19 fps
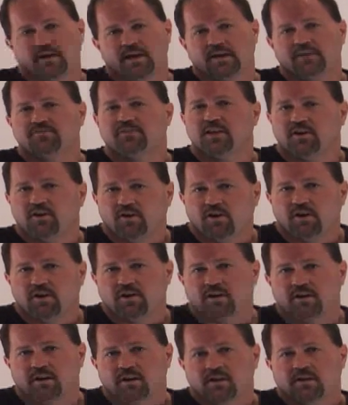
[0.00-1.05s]
If they
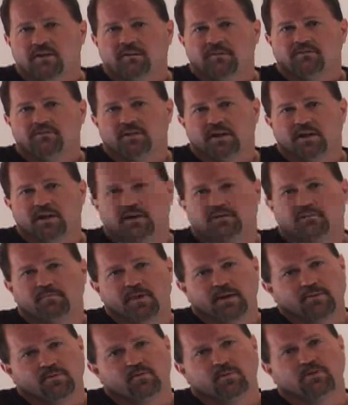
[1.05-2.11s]
are, then
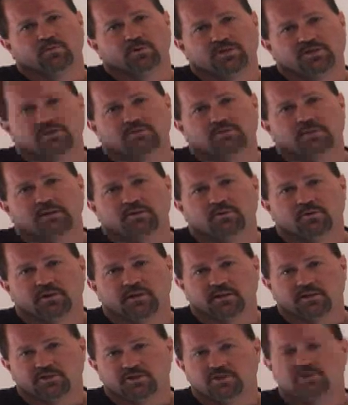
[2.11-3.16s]
maybe what we should be
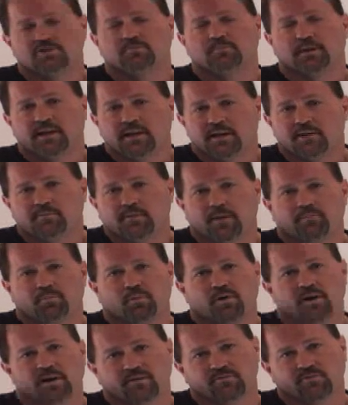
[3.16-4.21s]
doing is you should begin by
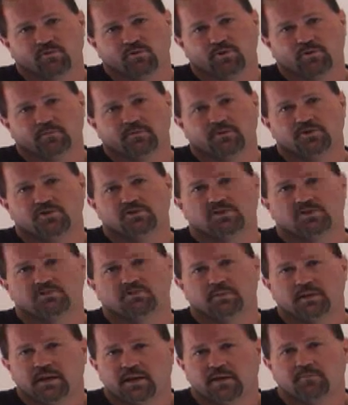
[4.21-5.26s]
praying for them, and you should
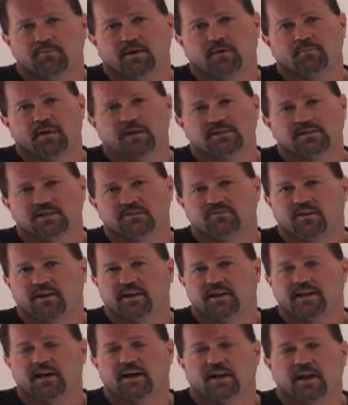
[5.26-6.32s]
begin by basically
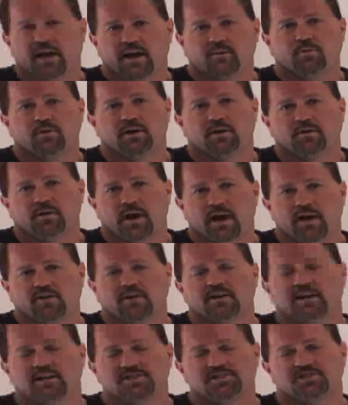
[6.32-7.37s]
finding out how
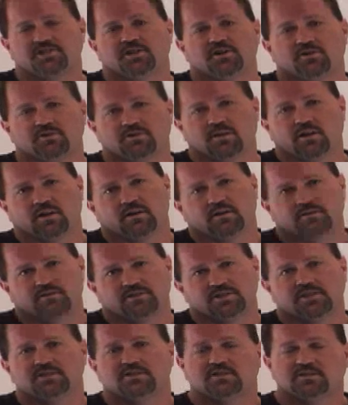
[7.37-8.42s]
can I share
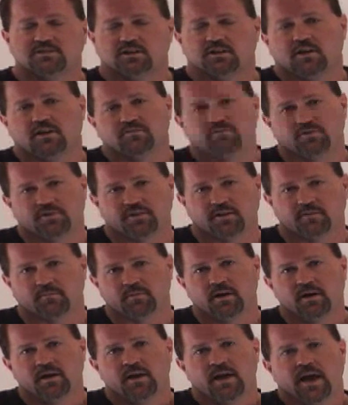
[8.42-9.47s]
Jesus' love with them?
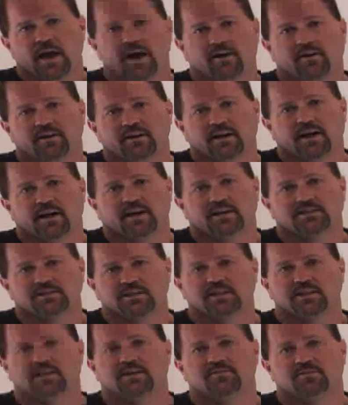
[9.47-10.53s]
How can I
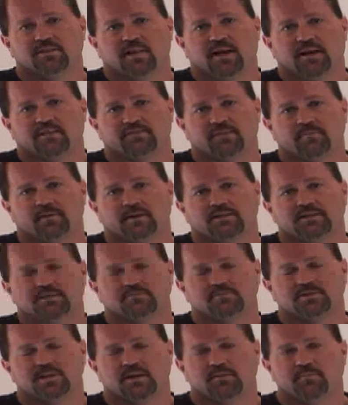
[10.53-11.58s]
actually live a life that makes
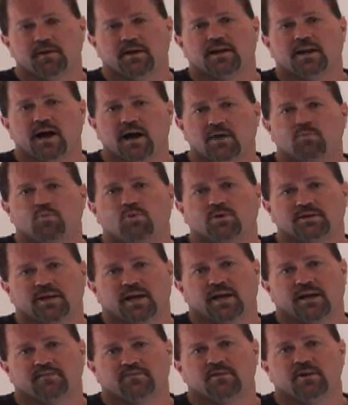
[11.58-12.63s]
them say, man, I want to
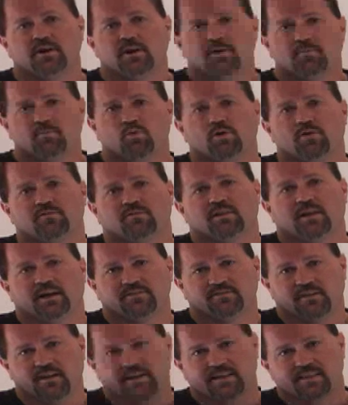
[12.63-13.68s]
have more of a
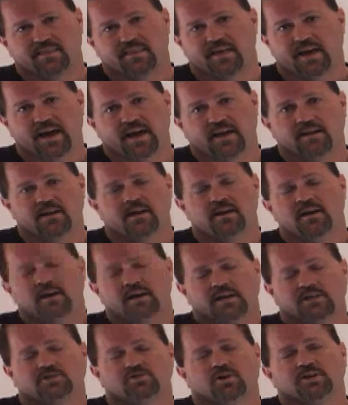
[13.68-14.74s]
life like that?
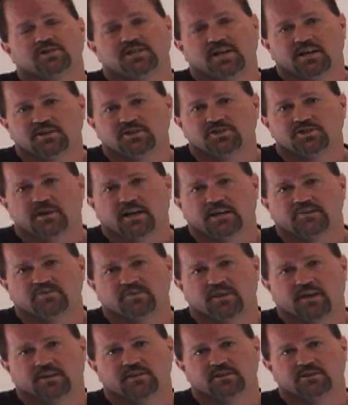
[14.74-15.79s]
And so I challenge you guys for
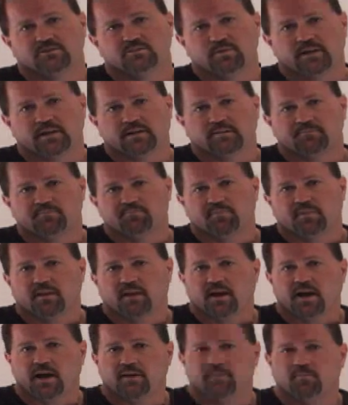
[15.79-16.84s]
that this week.
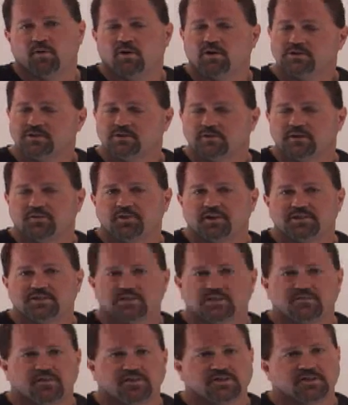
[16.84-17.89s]
I'm also
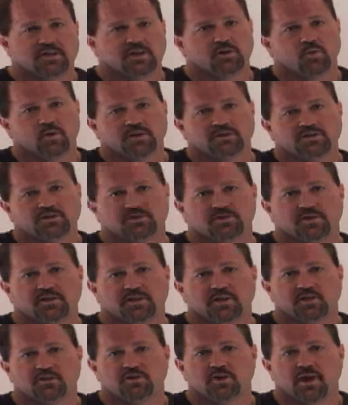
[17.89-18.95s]
interested if there's any questions or
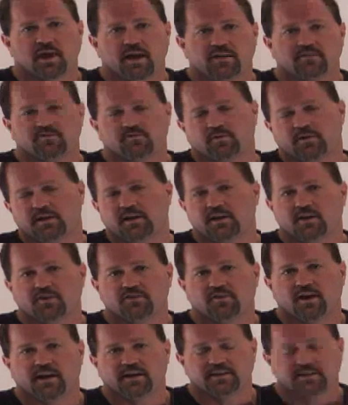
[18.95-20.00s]
anything you have or any
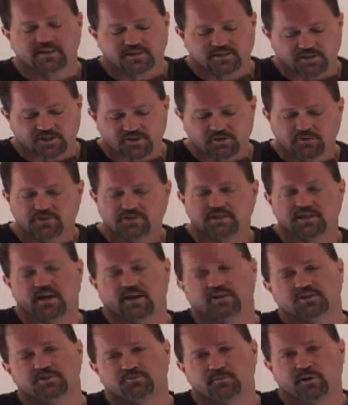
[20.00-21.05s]
other ideas that you see out
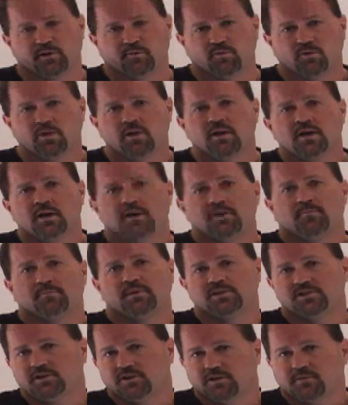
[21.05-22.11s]
of this parable.
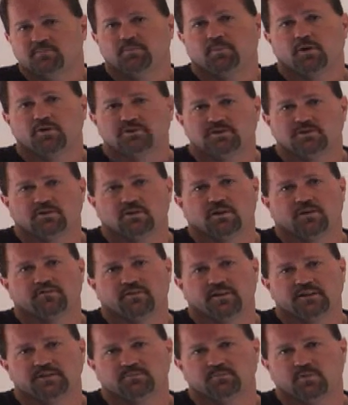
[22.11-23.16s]
Be sure and post it on our
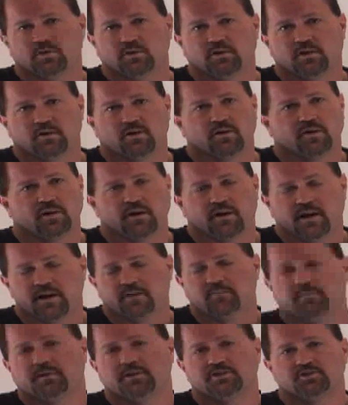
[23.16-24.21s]
Facebook or on our
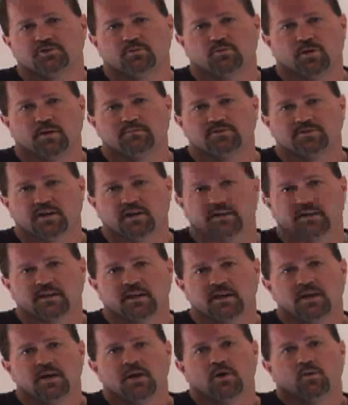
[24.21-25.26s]
Ministry website.
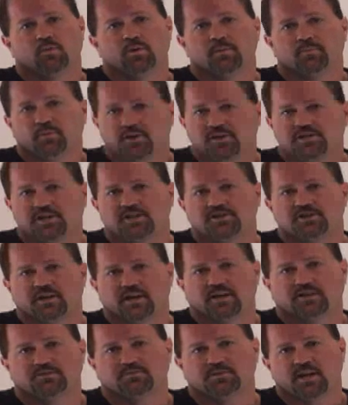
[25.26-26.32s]
We appreciate you
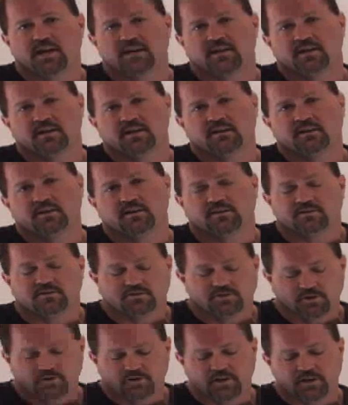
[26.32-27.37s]
guys staying in
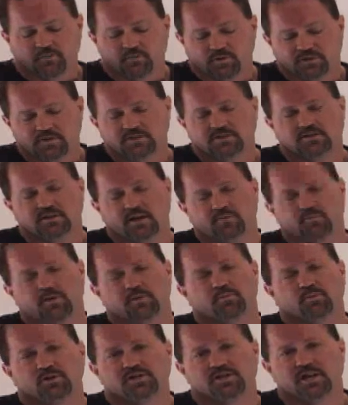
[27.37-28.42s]
and tuning in with us, and we
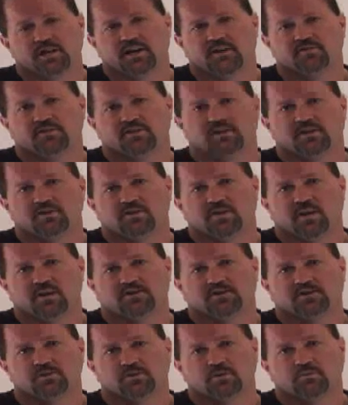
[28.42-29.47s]
appreciate everything you
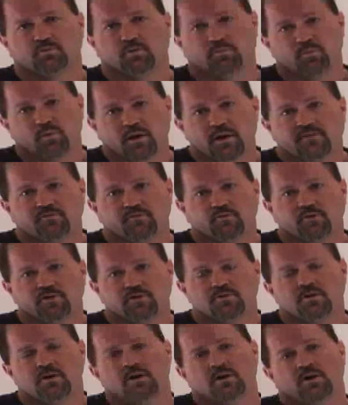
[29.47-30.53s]
guys are doing. We're praying for
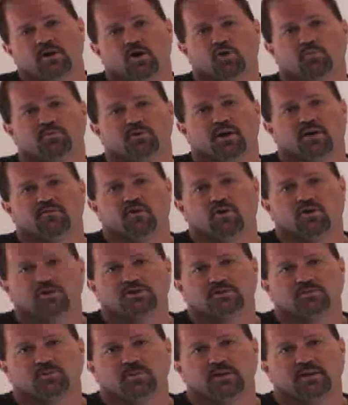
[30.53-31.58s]
you. Hope you have an
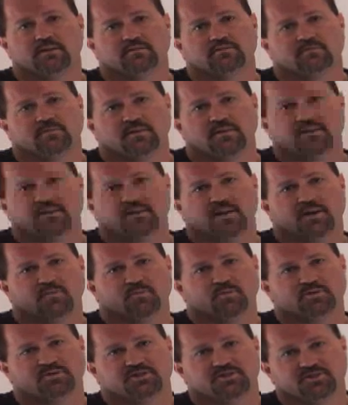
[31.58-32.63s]
awesome week, and
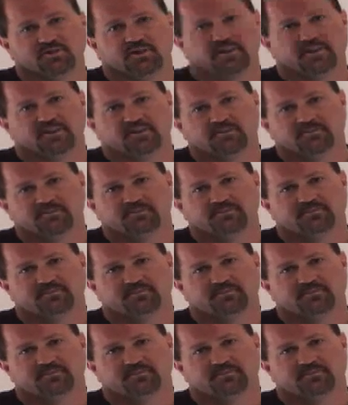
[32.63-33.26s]
we'll see you later.